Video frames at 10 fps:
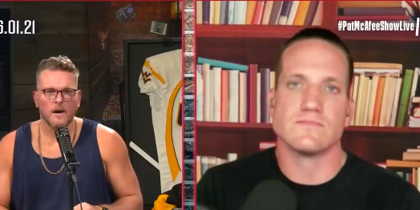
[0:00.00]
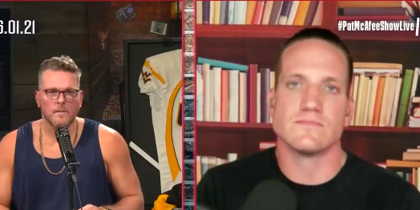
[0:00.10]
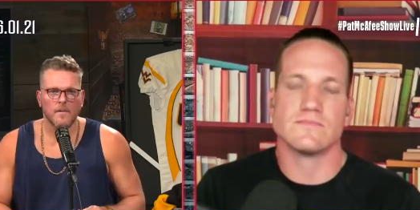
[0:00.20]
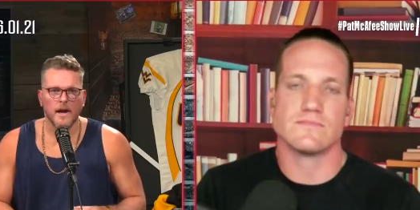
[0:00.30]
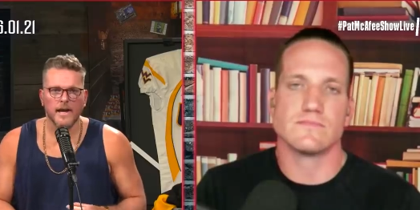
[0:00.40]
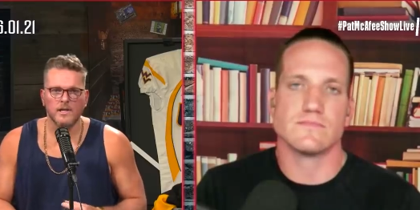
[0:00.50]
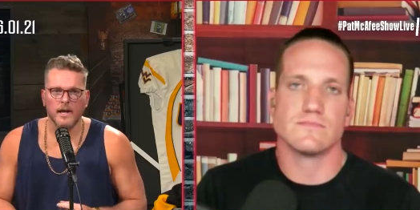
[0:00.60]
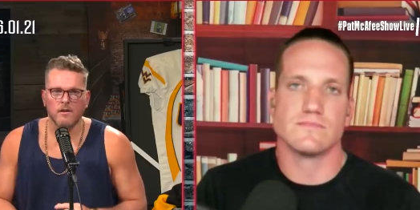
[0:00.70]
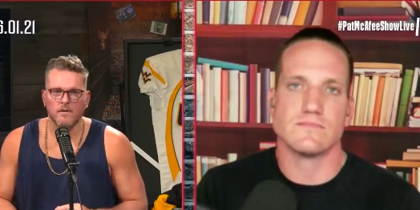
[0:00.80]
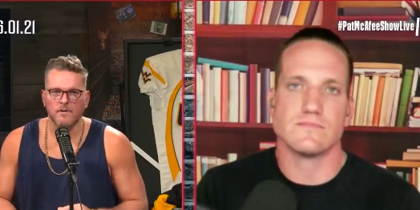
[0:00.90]
Speaker 1: Um, A J,
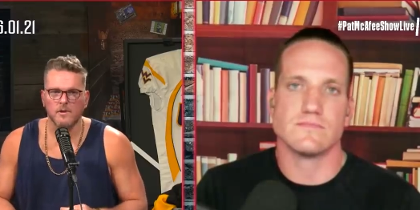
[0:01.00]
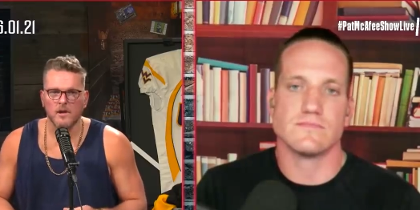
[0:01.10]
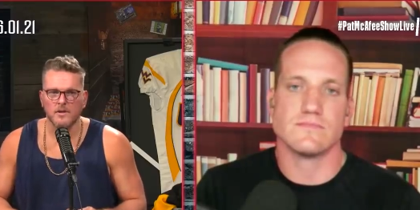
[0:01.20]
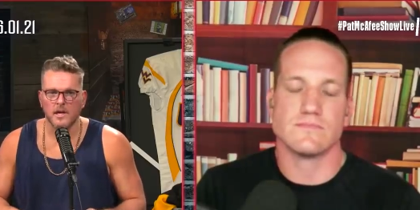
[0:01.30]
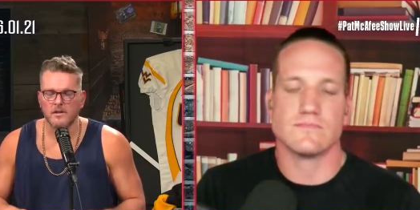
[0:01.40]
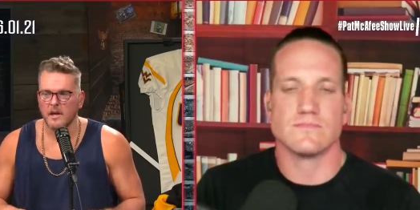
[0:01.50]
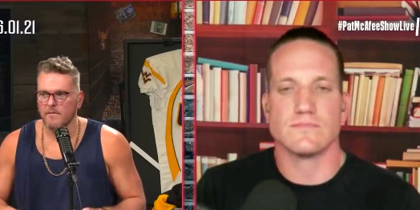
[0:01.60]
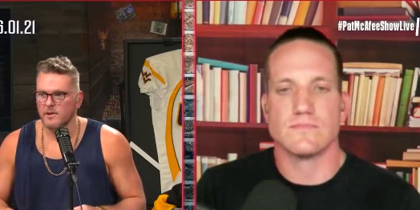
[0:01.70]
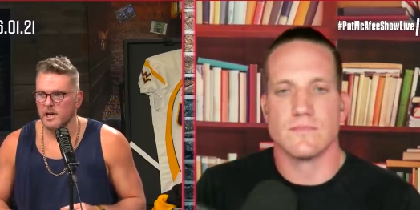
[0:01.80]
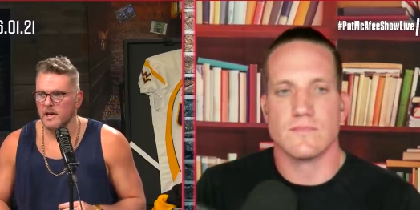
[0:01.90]
I don't know if you saw this yesterday,
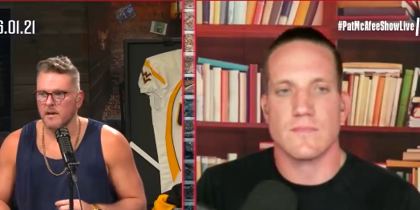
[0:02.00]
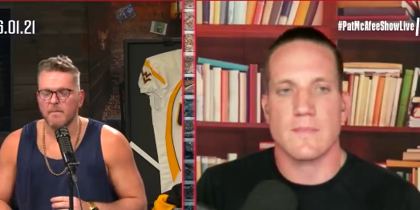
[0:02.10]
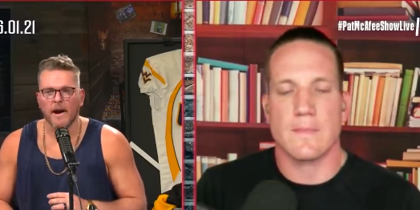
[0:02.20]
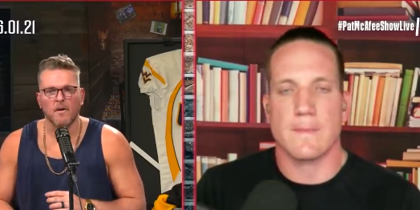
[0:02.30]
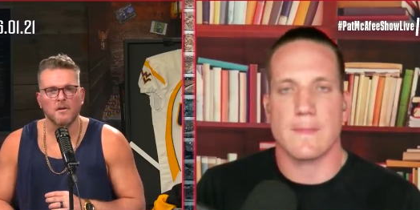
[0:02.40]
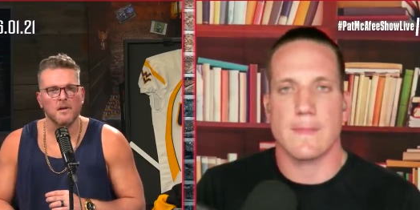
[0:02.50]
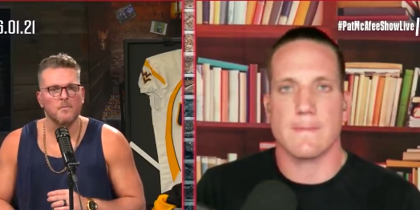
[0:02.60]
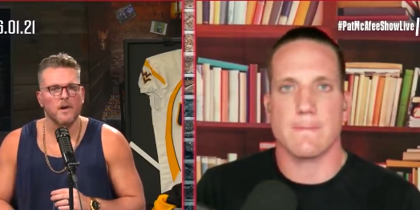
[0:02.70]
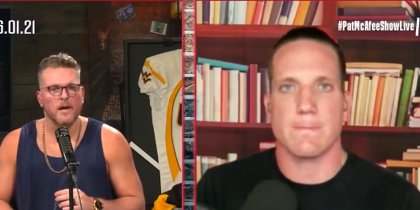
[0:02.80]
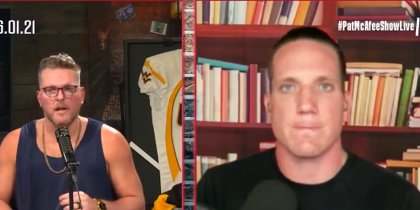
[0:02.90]
Virginia and
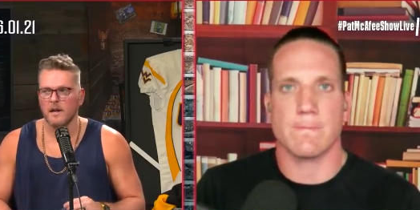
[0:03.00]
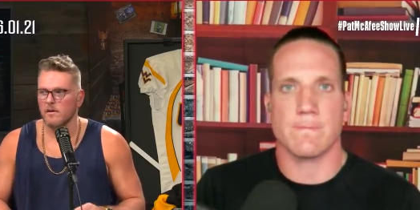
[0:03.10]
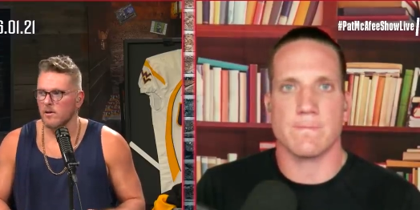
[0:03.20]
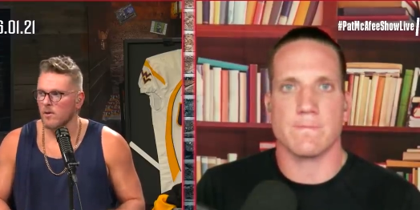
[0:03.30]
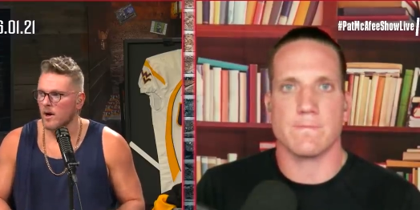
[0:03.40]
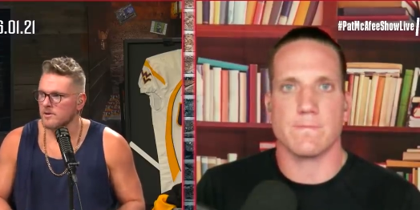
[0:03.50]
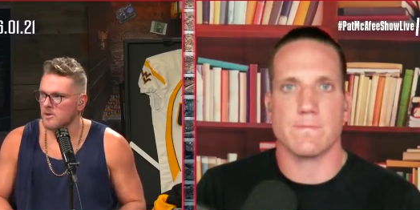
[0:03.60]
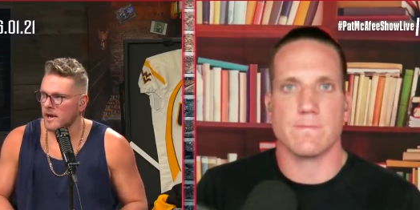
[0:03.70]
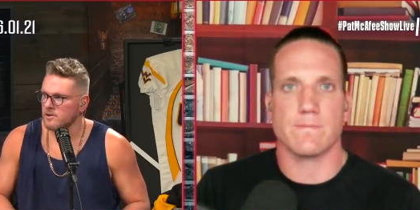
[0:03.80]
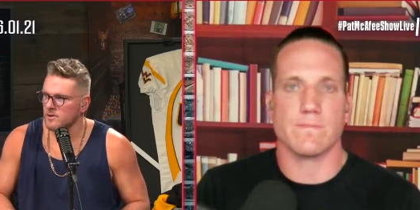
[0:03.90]
Maryland played in a
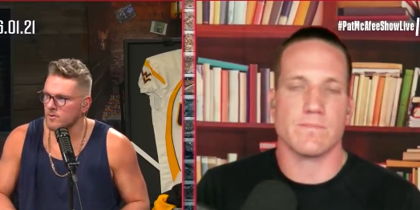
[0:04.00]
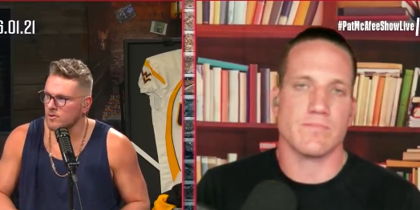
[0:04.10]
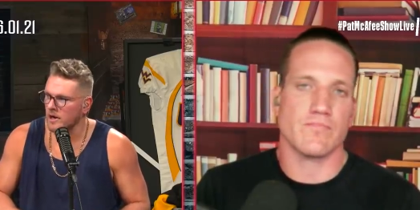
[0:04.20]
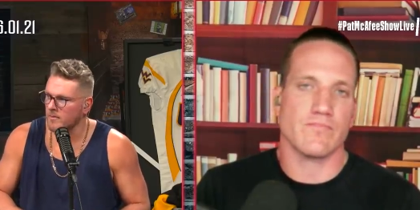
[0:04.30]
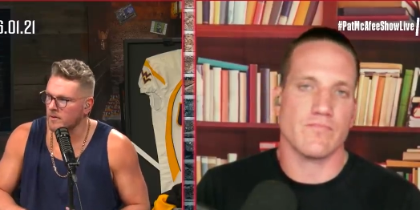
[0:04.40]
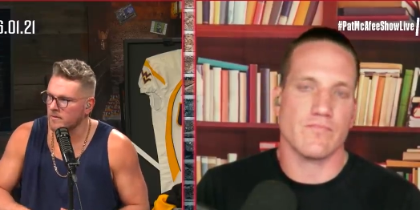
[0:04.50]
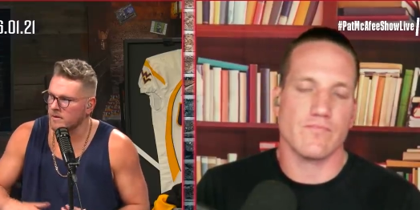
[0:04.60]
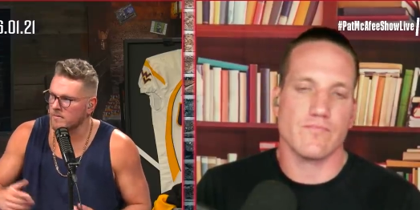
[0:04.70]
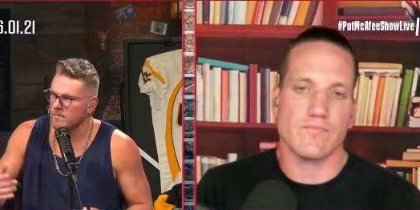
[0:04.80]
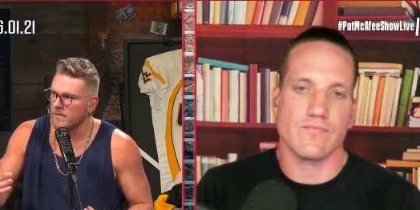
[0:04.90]
lacrosse national
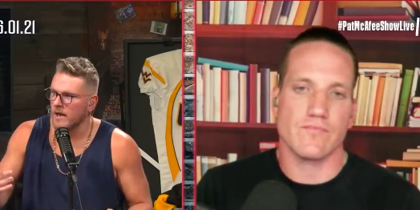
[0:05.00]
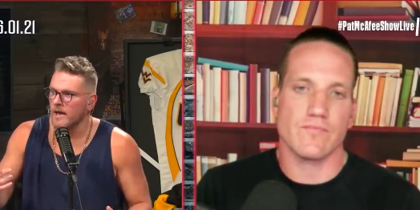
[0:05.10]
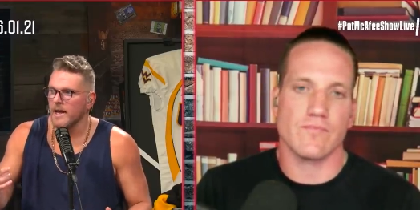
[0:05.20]
championship, oh, yeah.